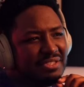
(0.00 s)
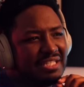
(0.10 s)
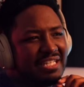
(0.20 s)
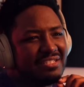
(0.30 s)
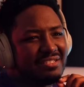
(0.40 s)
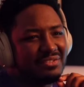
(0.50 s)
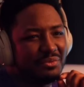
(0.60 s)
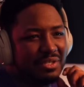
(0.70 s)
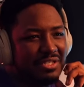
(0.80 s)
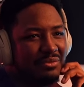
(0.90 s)
mean, that's the
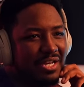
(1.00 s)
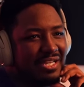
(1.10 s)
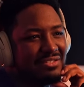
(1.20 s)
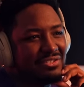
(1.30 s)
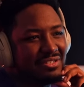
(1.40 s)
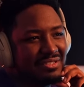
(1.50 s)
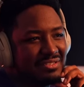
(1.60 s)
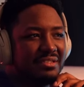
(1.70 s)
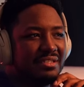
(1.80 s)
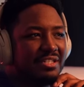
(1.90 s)
way you ask her?
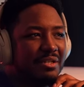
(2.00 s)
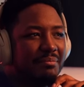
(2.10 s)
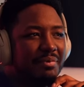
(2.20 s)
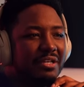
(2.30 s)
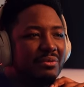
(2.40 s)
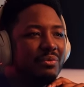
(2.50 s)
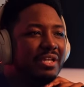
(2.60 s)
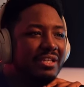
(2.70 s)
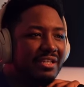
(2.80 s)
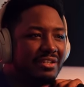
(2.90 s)
Could have did a better
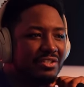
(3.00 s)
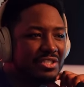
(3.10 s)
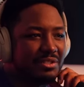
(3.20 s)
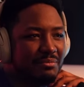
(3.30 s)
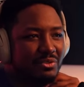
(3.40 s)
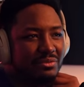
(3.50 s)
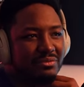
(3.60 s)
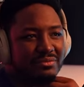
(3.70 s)
way to get her into the mood.